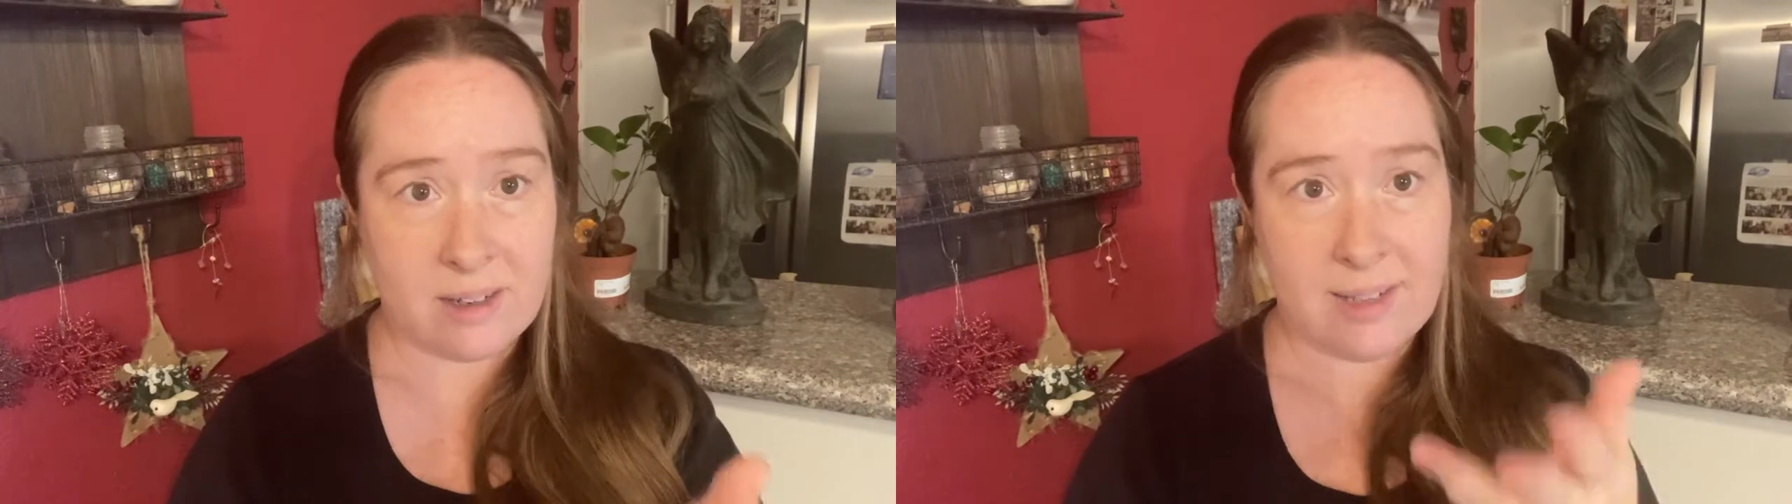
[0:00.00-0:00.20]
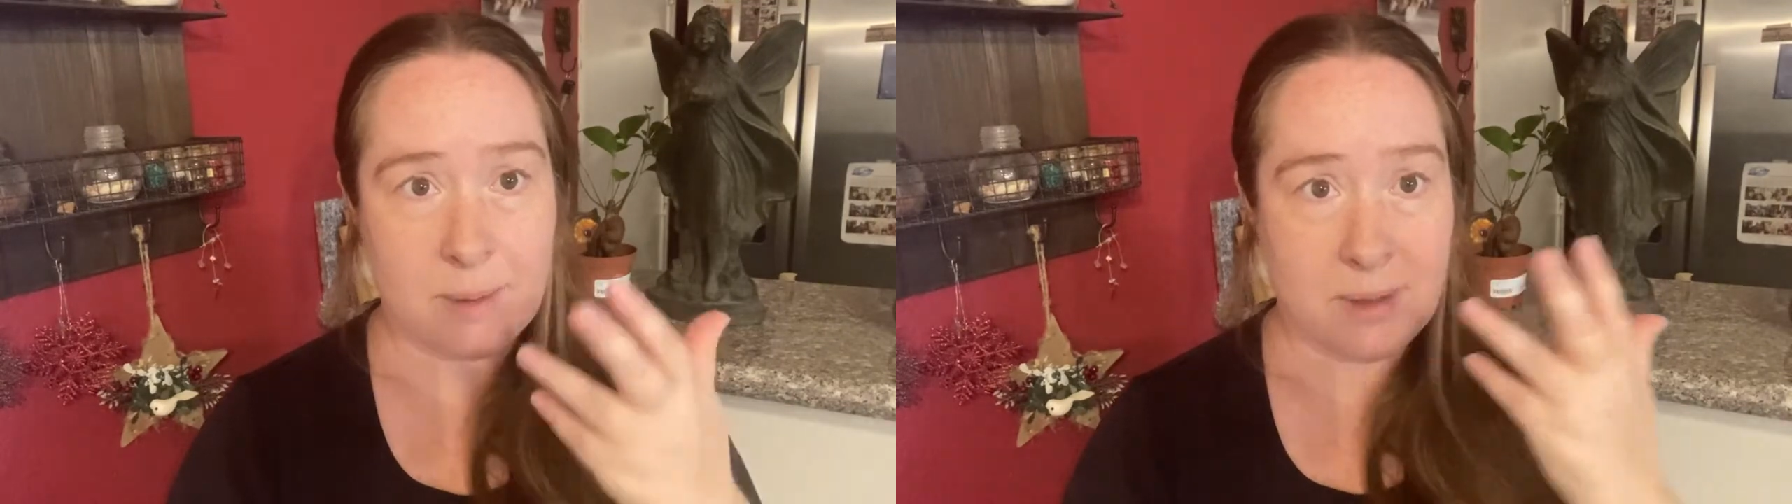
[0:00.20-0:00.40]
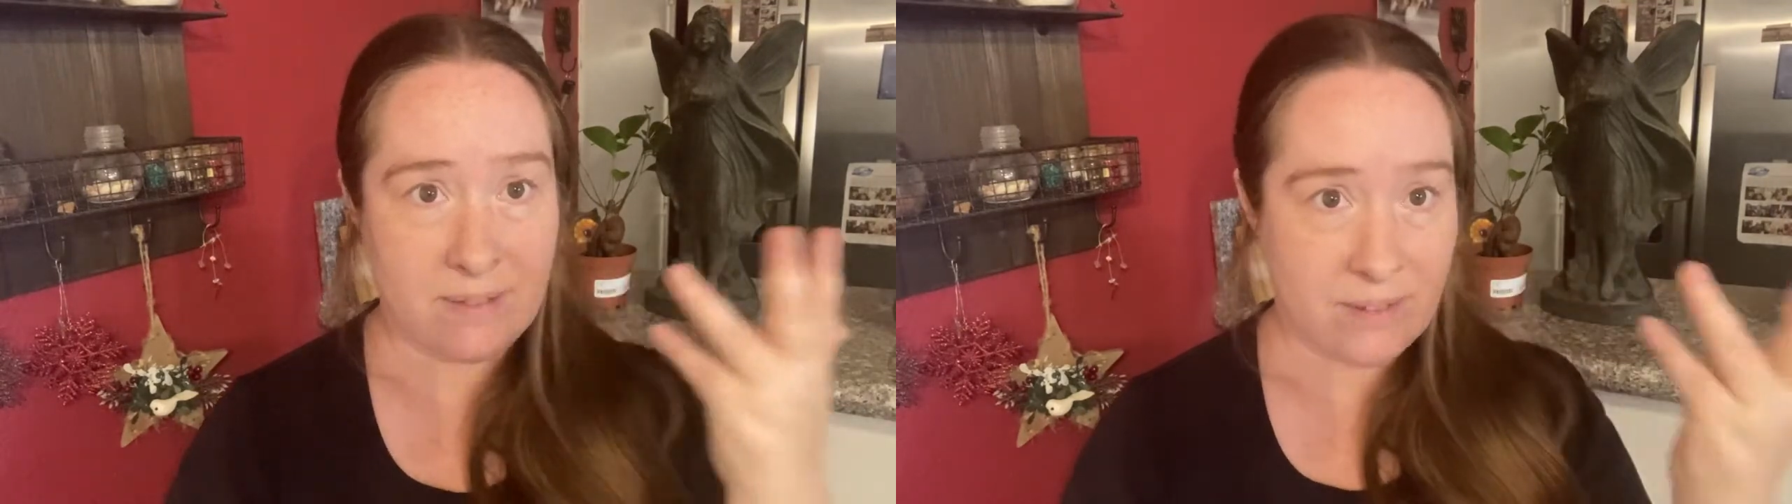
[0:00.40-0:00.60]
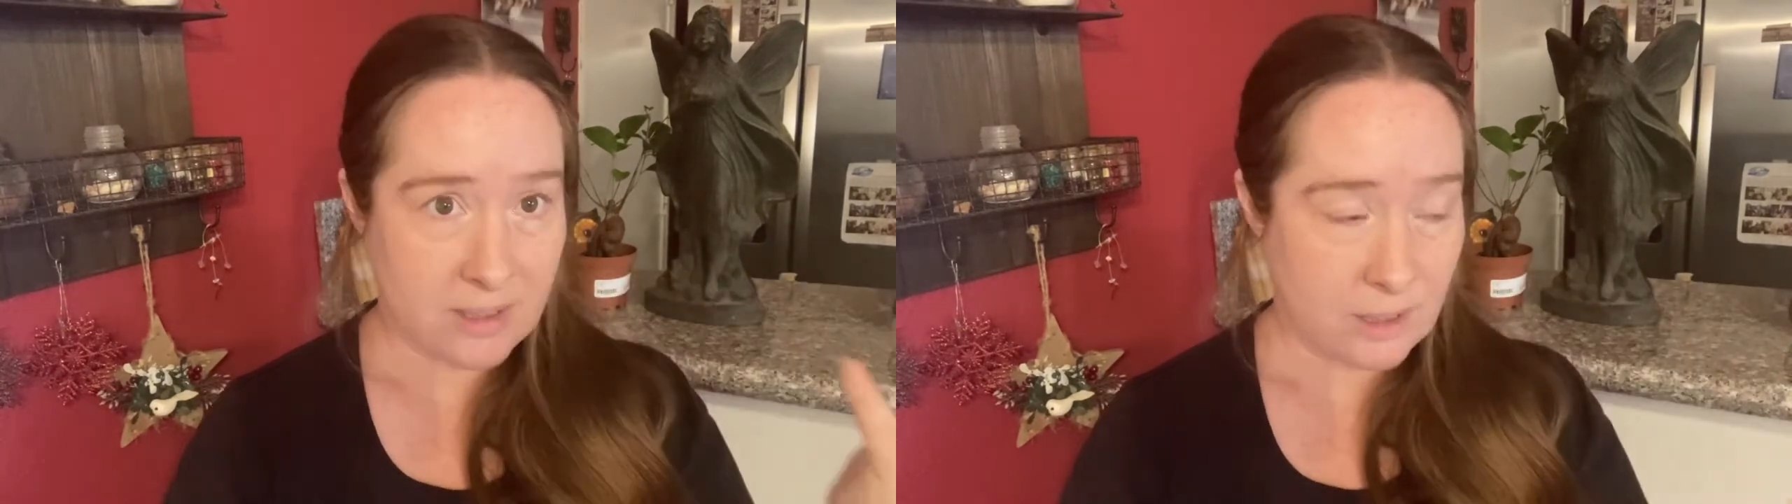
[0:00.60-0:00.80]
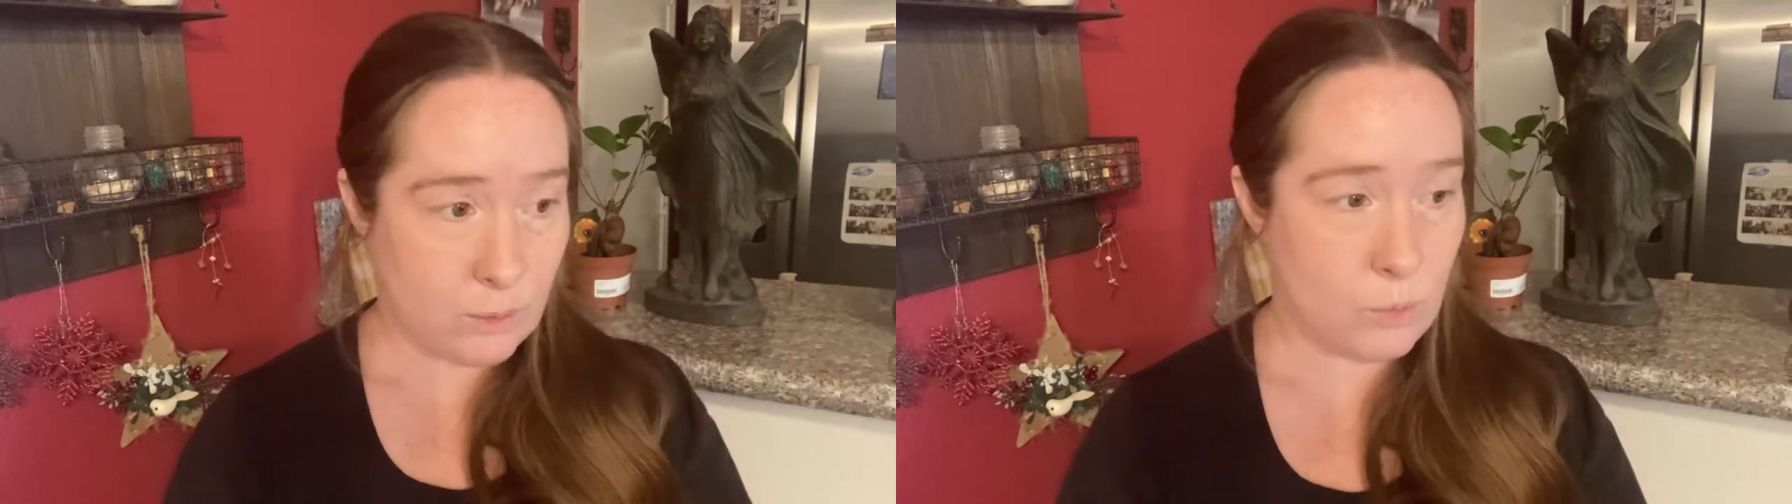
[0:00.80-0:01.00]
They can be
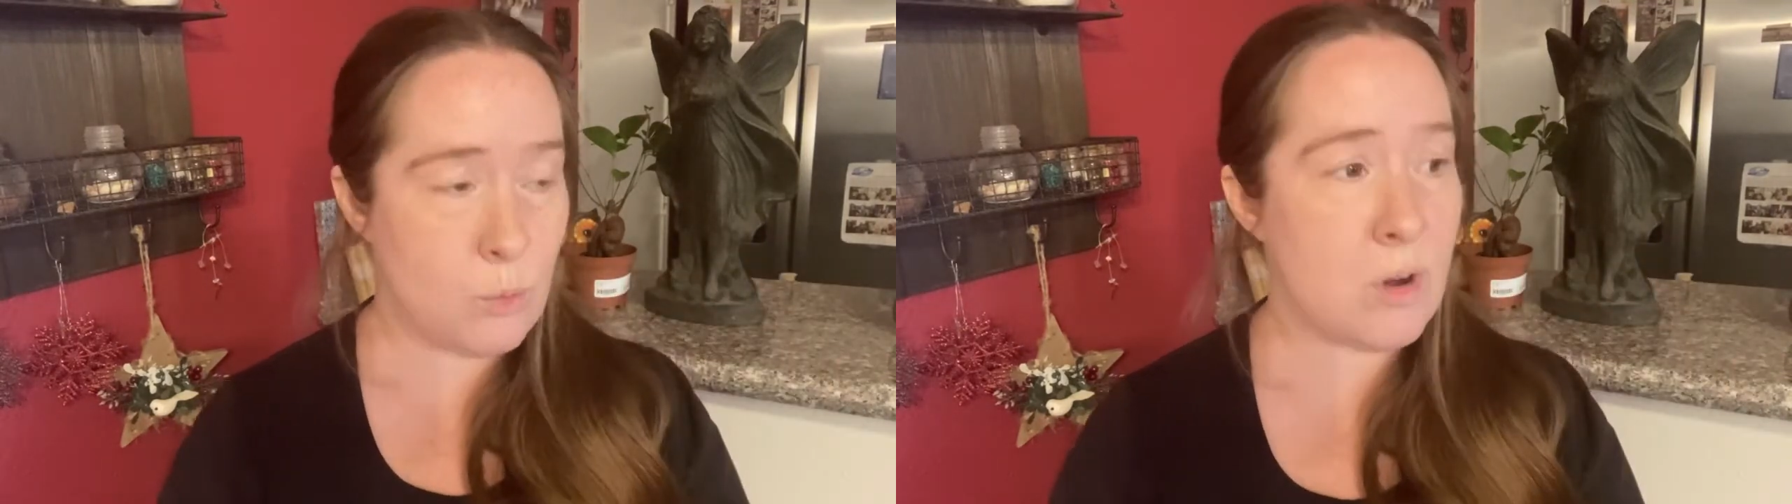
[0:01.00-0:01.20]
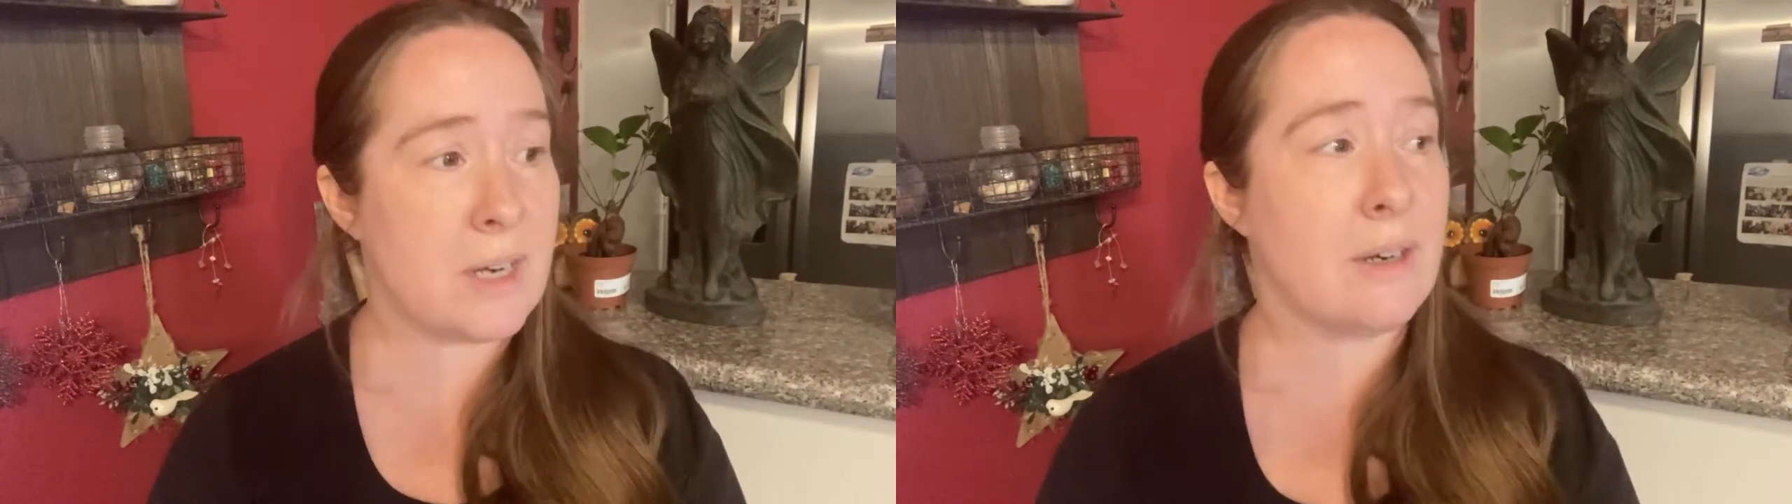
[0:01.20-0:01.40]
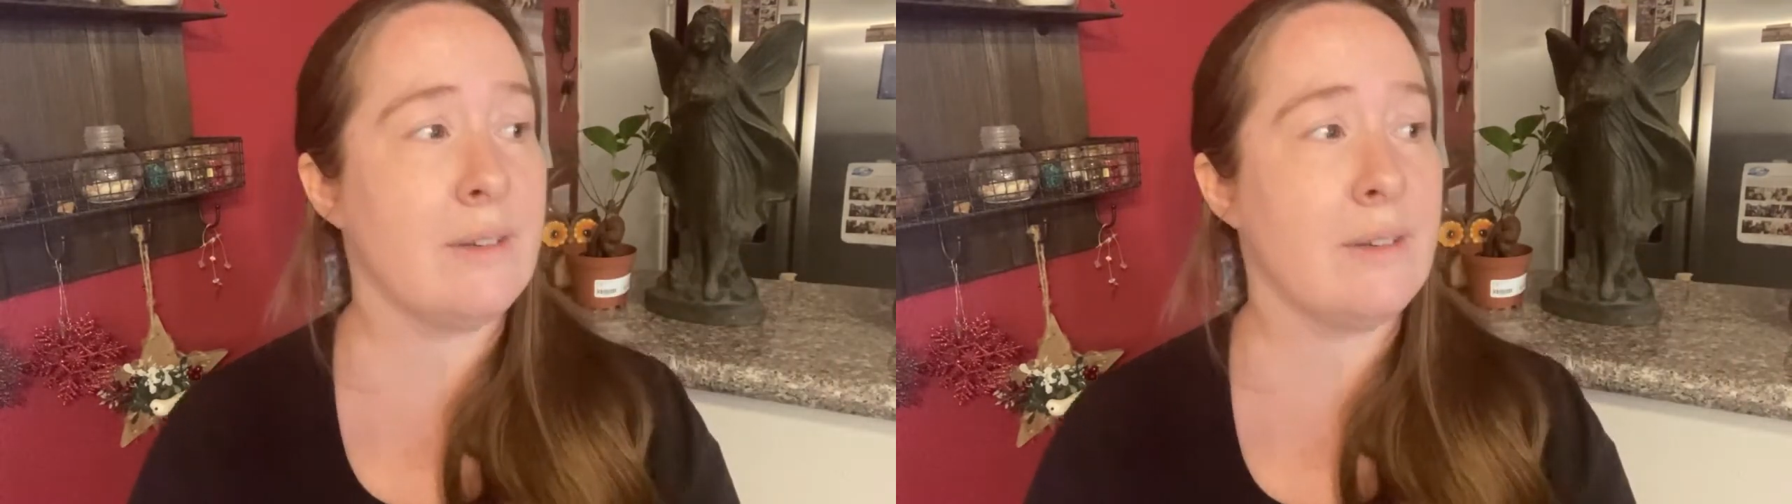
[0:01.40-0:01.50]
affiliated with water.